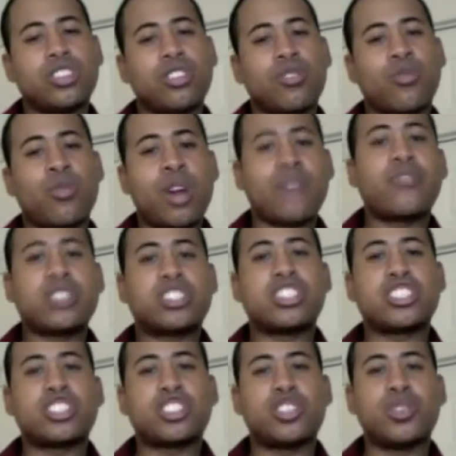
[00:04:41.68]

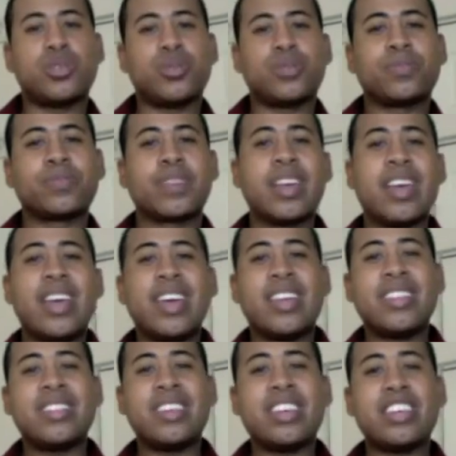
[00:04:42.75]
references to
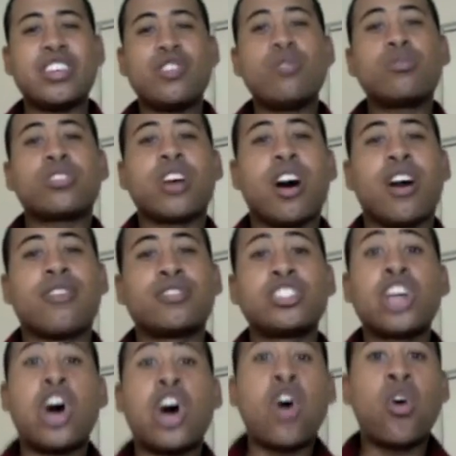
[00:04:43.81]
the use of
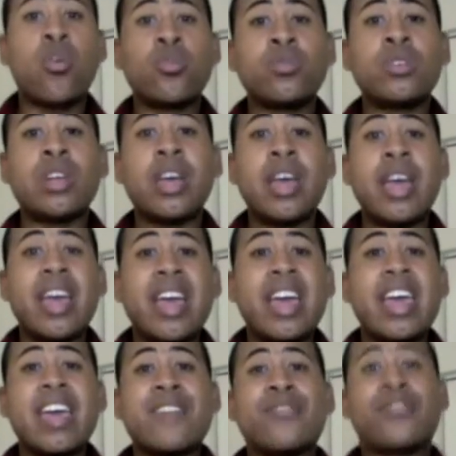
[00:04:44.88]
tone,
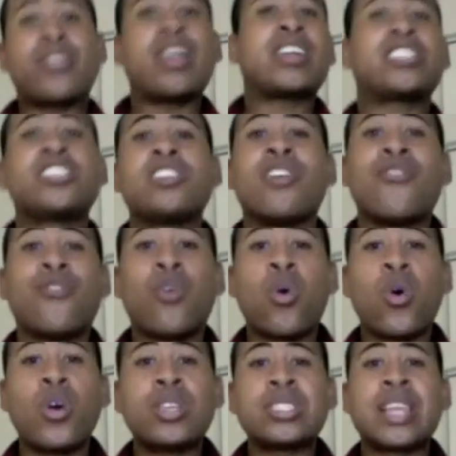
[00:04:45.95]
inflection of
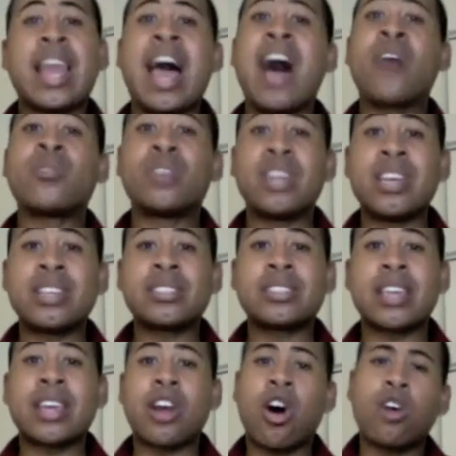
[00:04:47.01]
voice, loudness,
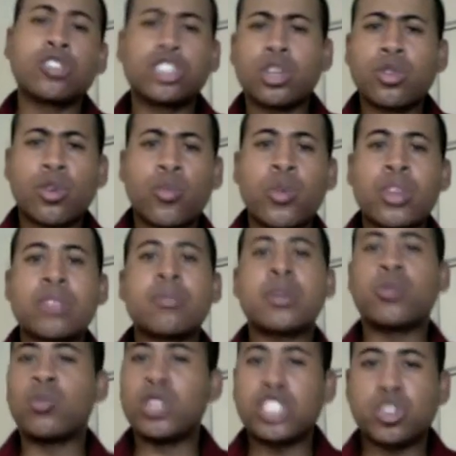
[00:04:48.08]
and also the rhythm
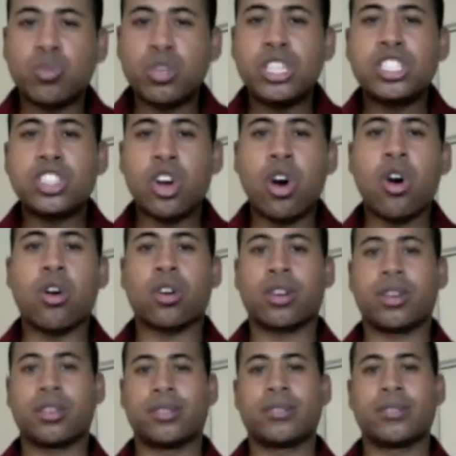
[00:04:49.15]
in which we talk.